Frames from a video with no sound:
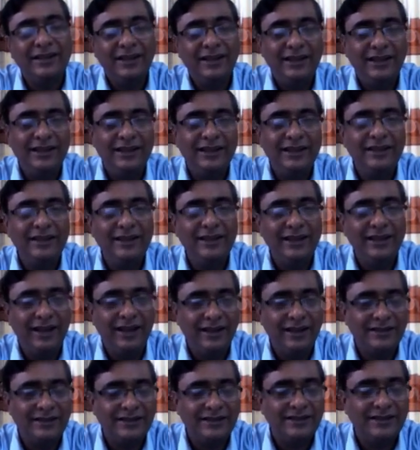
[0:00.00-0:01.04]
It
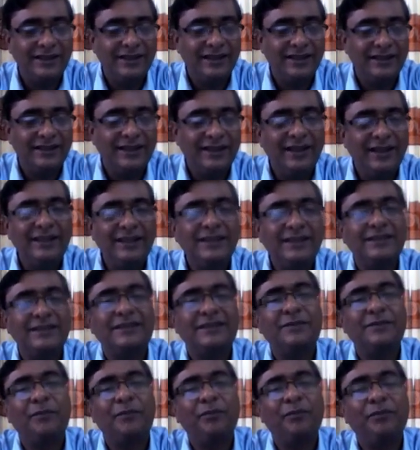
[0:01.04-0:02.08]
indicates that there
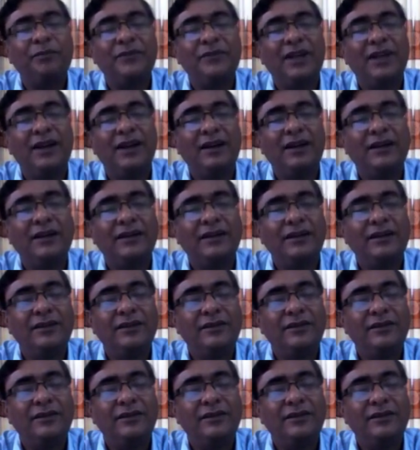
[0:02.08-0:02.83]
is the